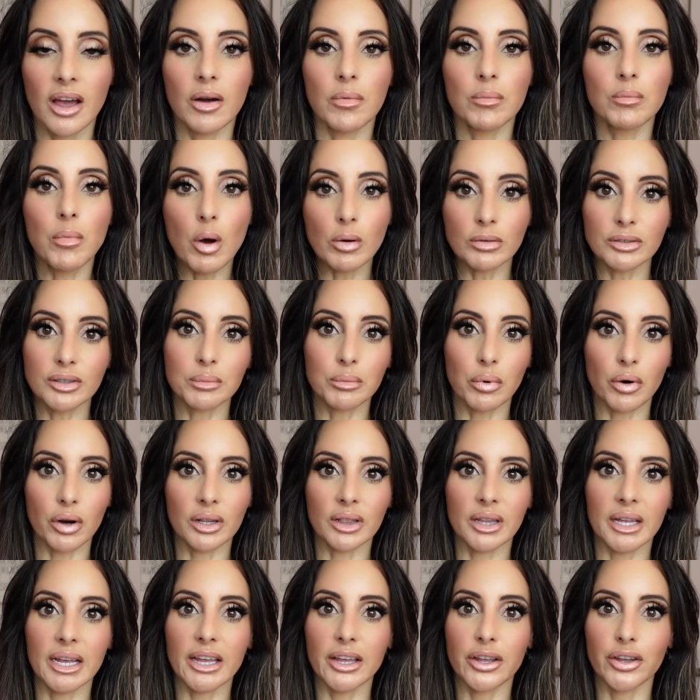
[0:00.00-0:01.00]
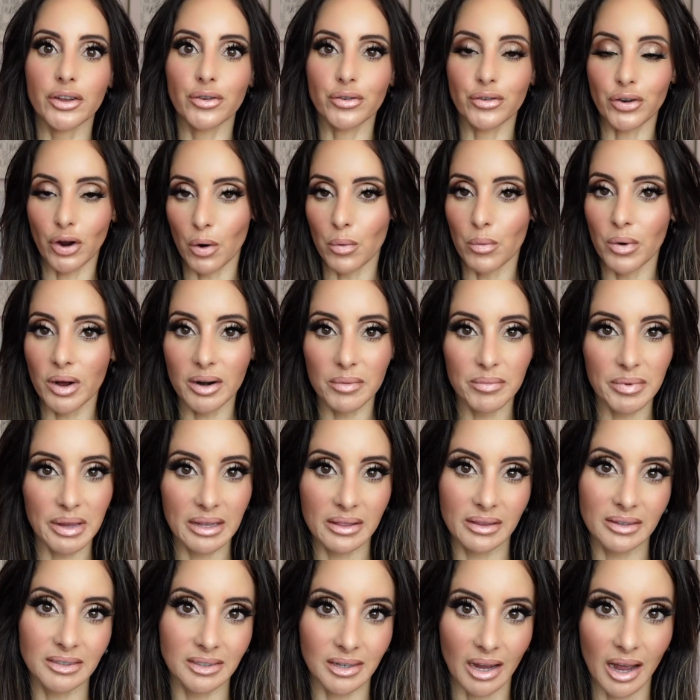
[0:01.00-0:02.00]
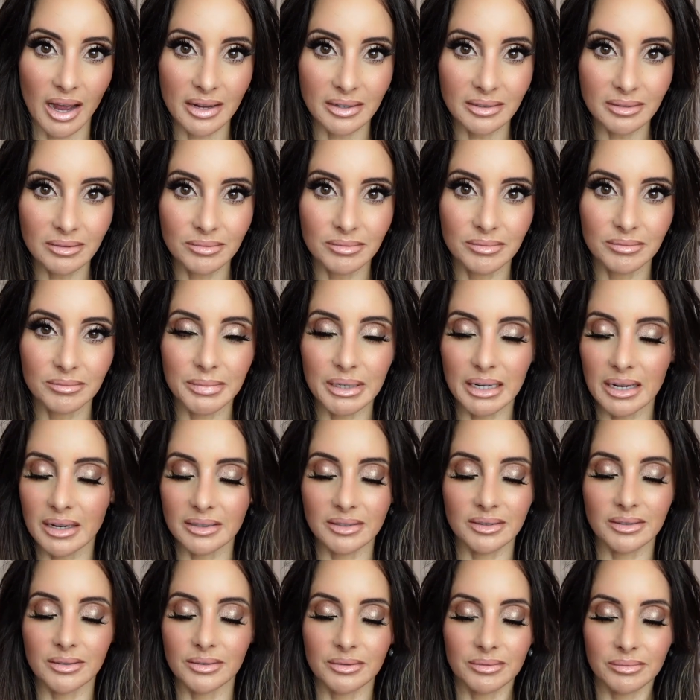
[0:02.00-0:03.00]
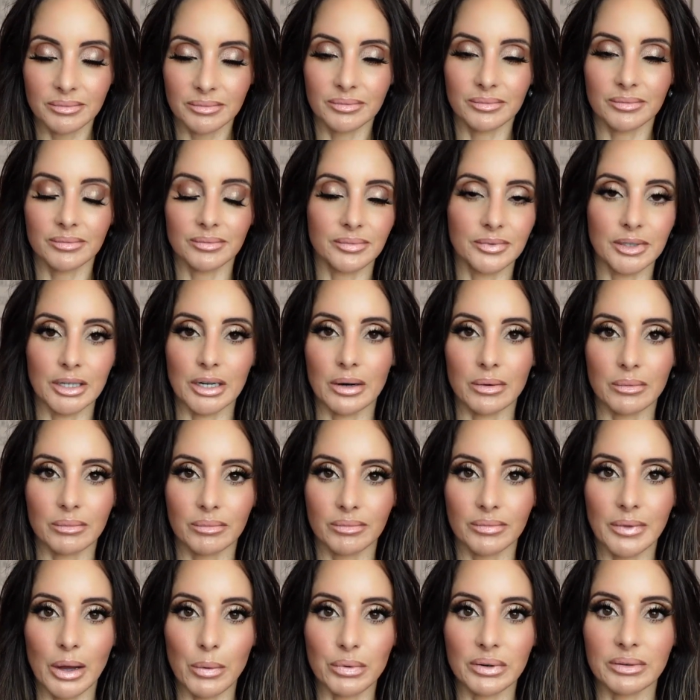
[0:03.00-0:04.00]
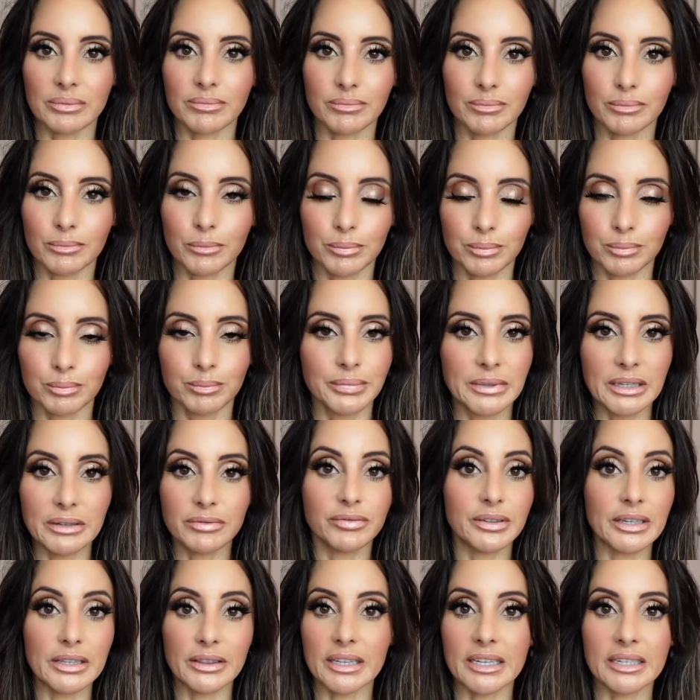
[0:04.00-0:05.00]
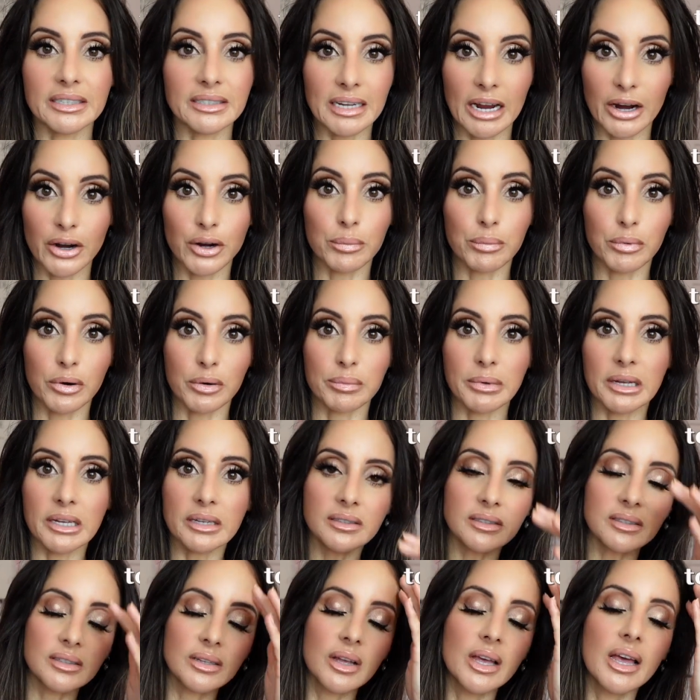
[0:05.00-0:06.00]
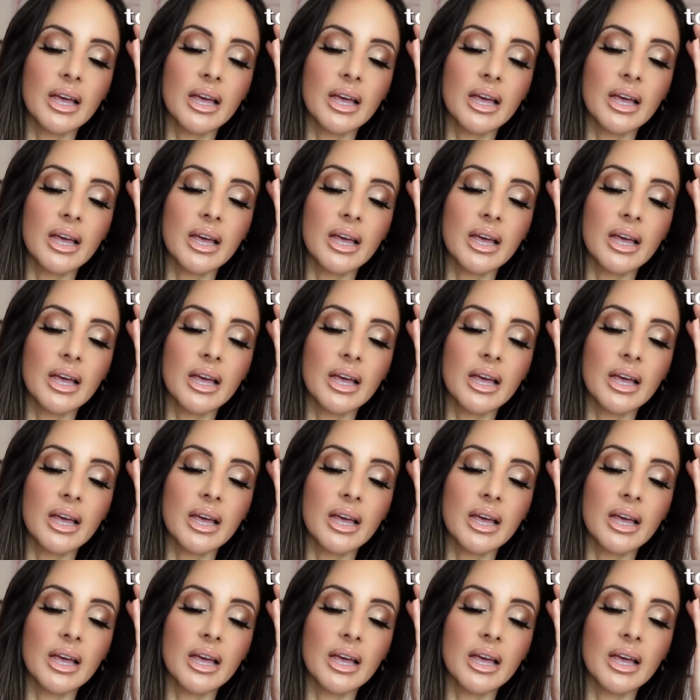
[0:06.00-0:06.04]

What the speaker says: Most importantly, you don't want to be in the sun because, that would defeat the entire purpose.